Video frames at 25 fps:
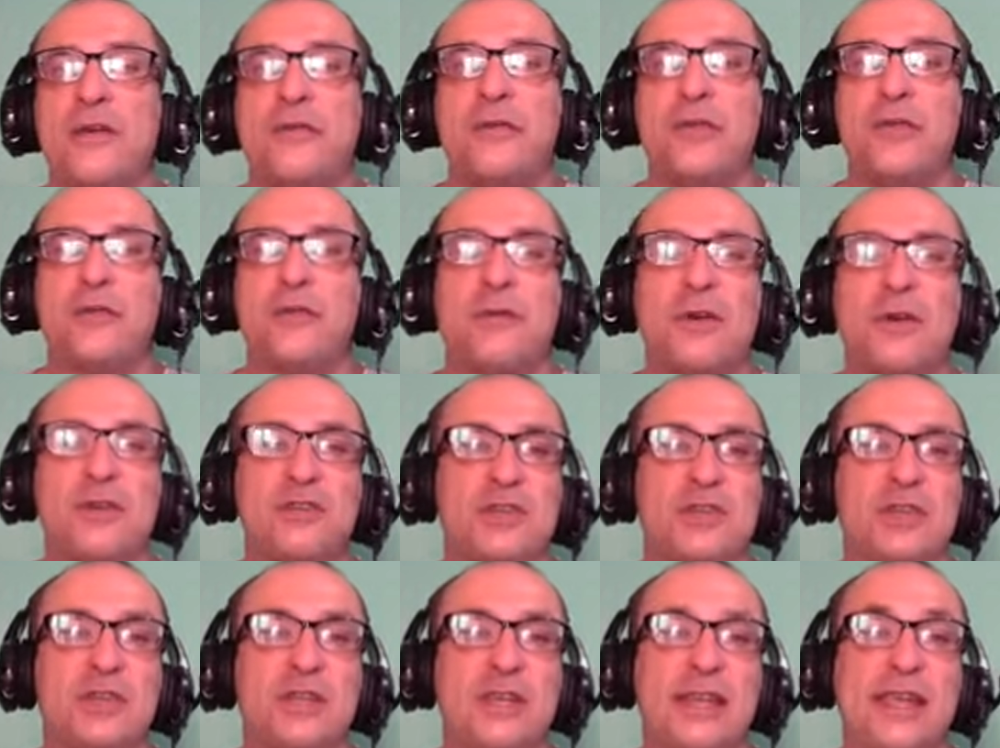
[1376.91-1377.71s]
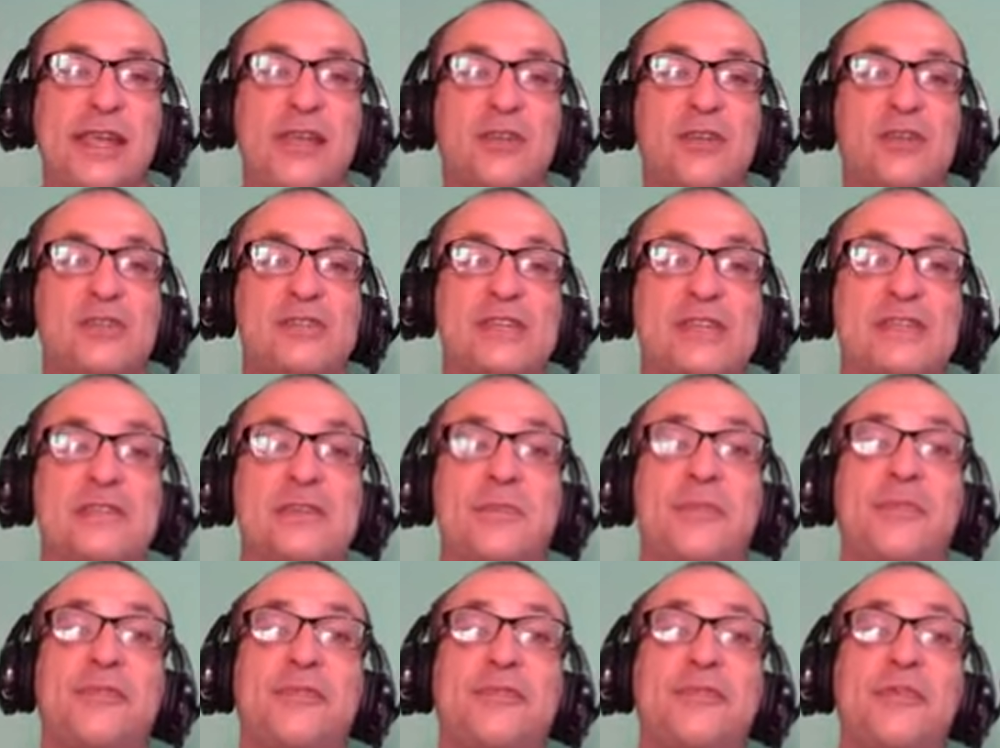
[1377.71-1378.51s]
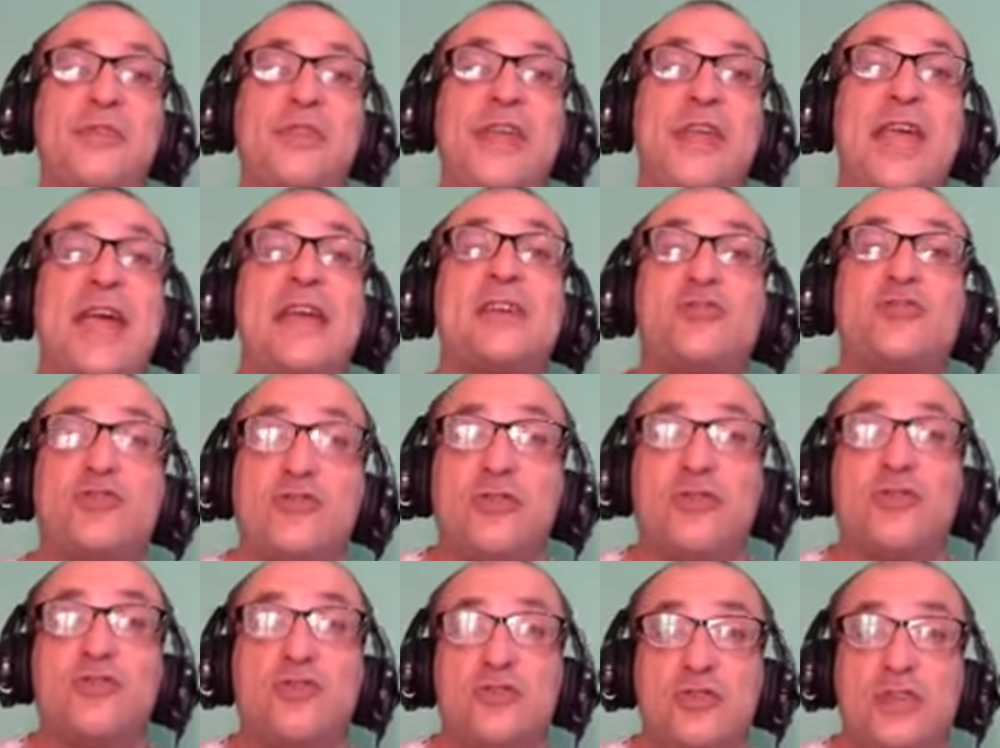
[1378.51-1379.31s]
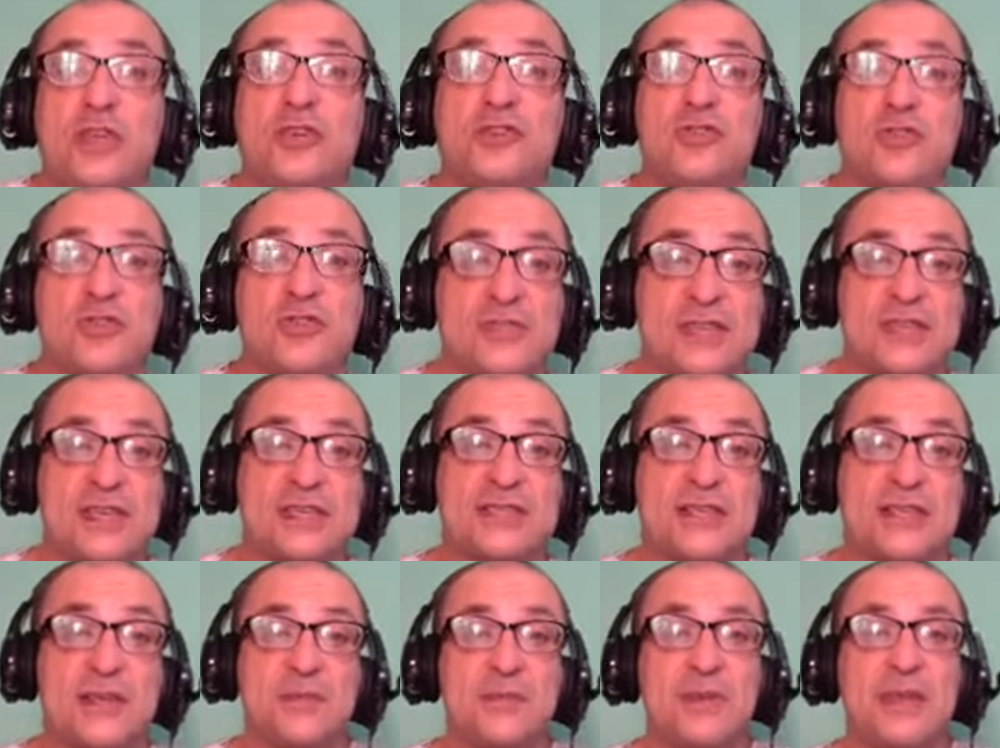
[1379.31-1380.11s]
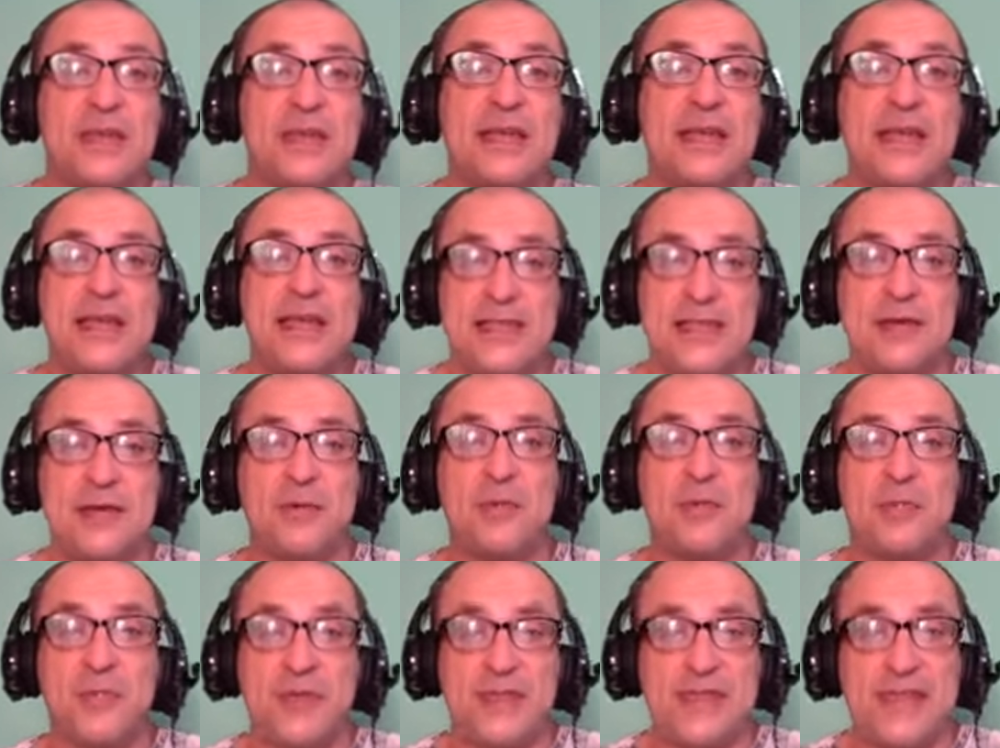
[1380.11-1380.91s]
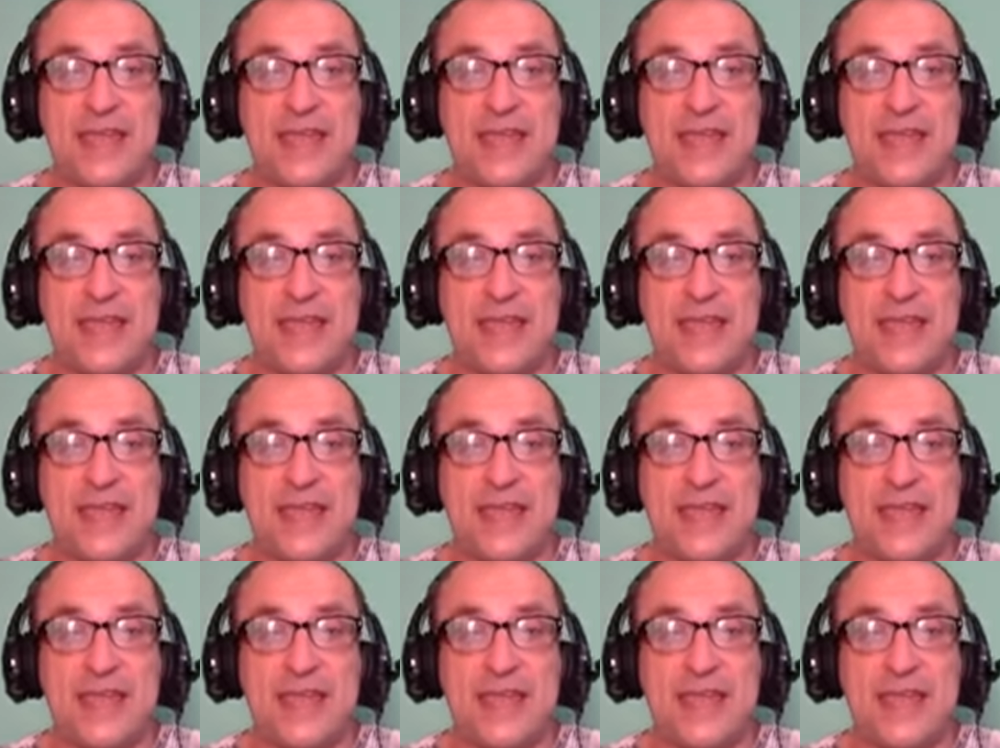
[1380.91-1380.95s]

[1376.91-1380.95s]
for the Russian legal system, for the extrajudicial system, that would be the